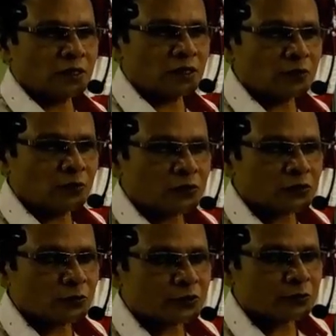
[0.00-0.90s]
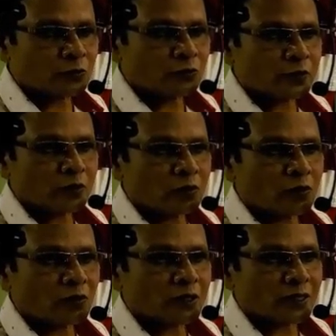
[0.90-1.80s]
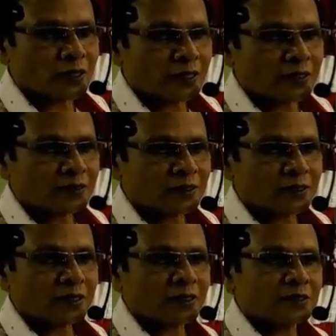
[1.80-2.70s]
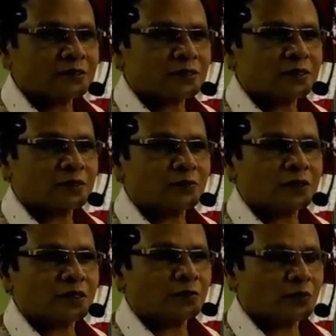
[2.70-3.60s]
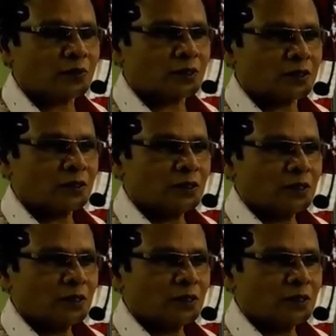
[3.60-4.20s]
The ribosome is moving on a line, that line is nothing but mRNA.